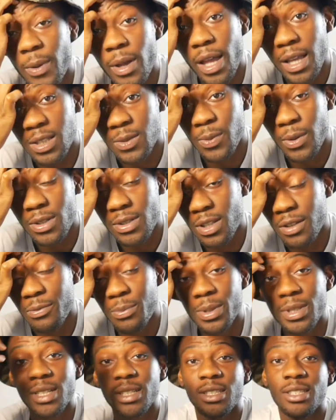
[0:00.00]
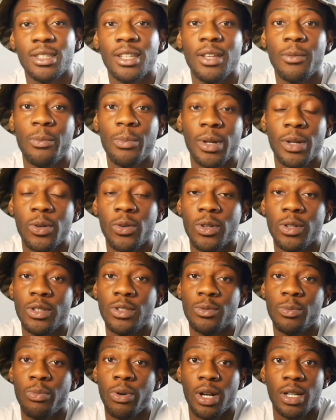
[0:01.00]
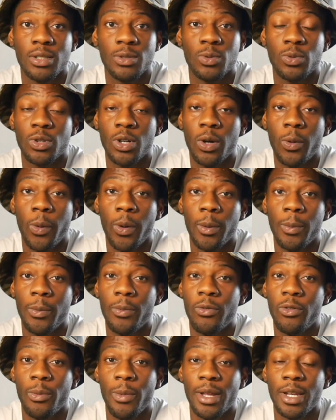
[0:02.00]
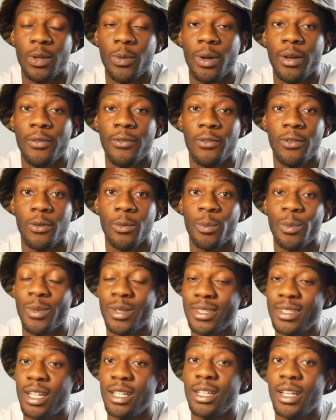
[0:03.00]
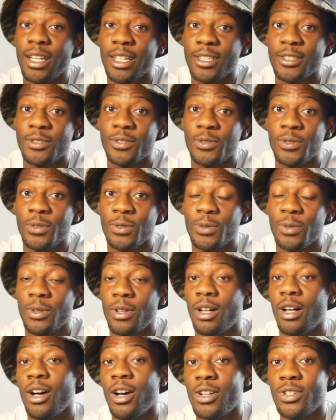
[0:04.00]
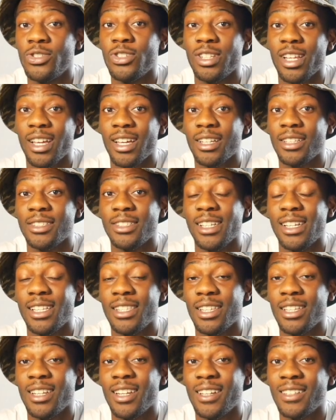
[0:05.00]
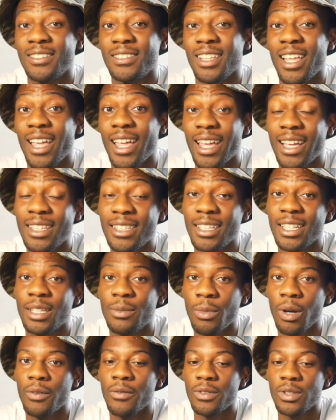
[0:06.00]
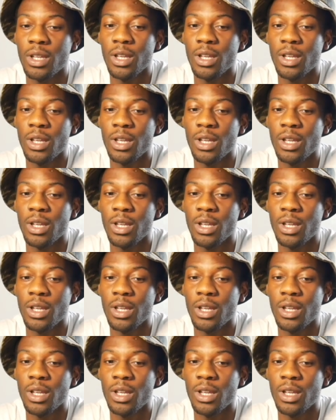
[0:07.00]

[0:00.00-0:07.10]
Experts have predicted that Bitcoin price will go up from anywhere from 10x to 100x in the next 18 months.